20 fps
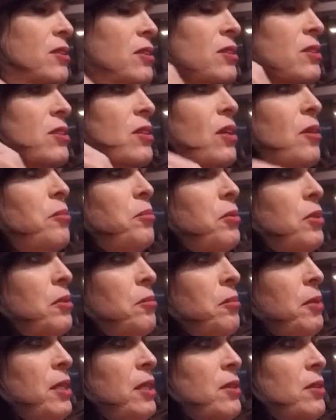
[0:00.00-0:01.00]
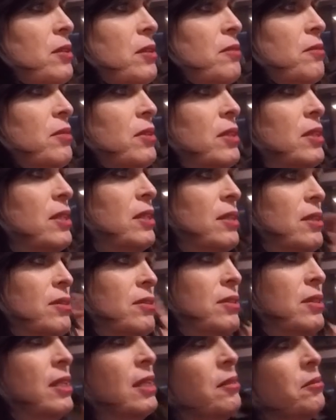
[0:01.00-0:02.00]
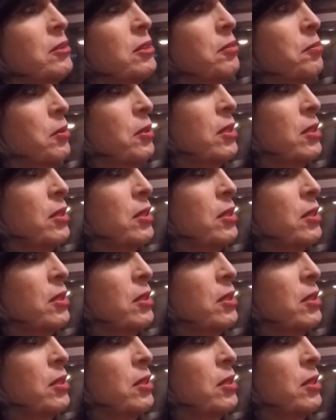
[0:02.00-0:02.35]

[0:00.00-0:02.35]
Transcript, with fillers: just don't put me on the video. It's